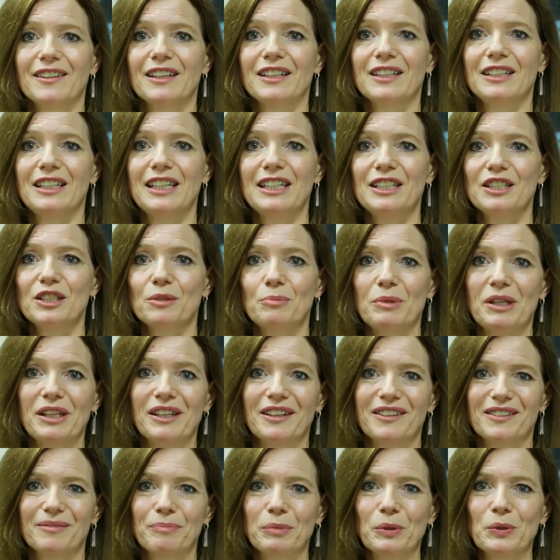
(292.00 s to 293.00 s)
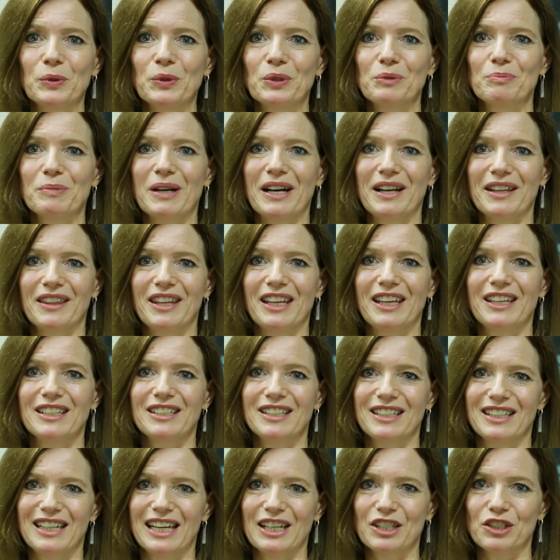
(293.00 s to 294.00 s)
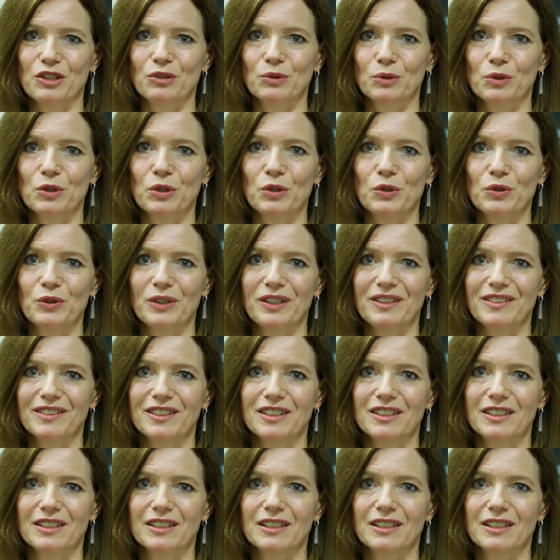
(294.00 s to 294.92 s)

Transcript: that need to be explored by the international tourist.